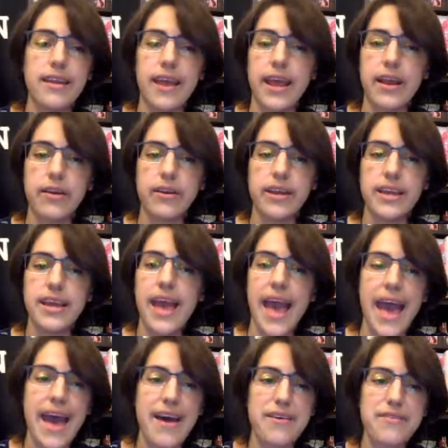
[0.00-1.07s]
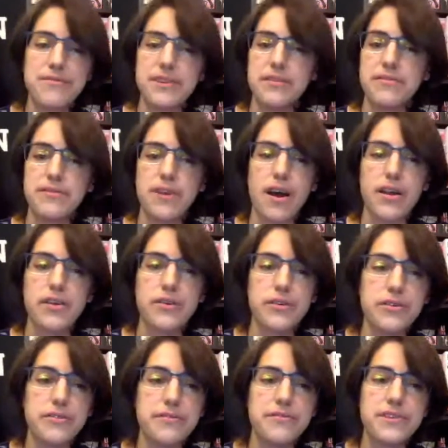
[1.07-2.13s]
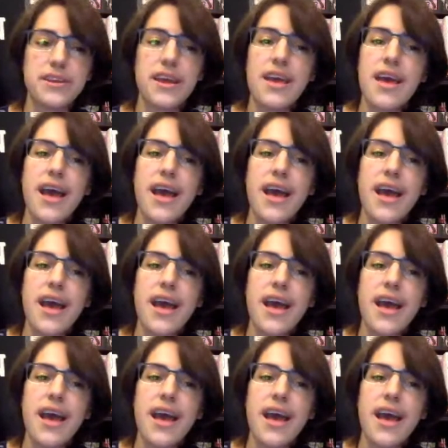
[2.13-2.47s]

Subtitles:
hairy, halved if not hooved.